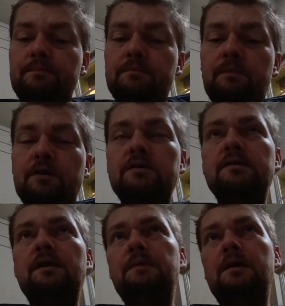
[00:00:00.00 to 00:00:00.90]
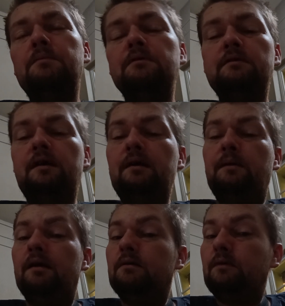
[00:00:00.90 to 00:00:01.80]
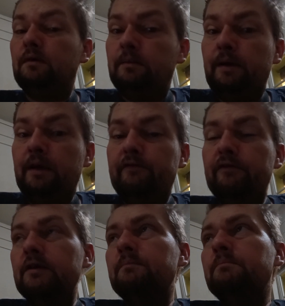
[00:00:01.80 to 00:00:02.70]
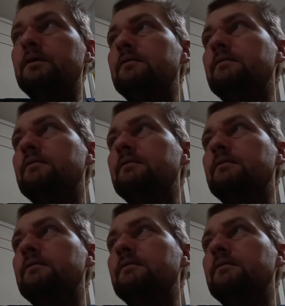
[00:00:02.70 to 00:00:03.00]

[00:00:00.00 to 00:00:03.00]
much as I'm able. I'm not going to beg for it, but